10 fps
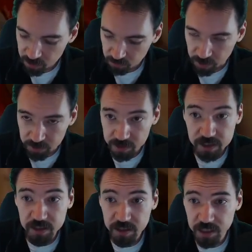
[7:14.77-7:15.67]
Well, this is
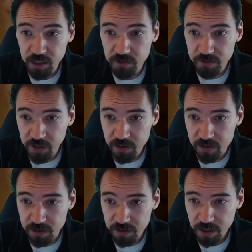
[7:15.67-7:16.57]
a continuous
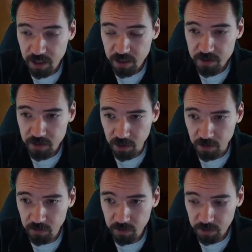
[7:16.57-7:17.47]
function, so